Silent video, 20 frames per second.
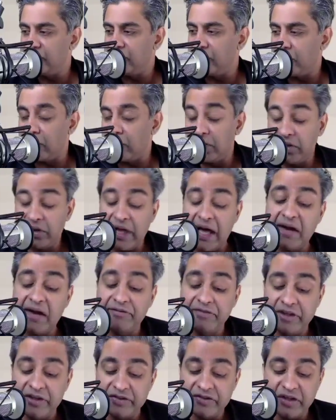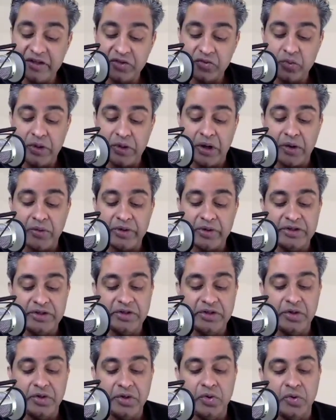or a lot of these things, we already
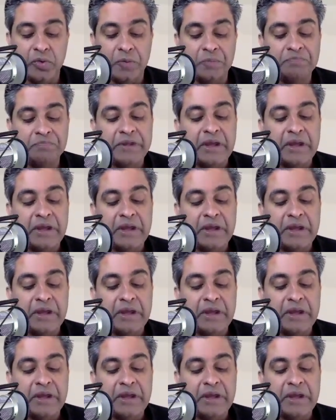do.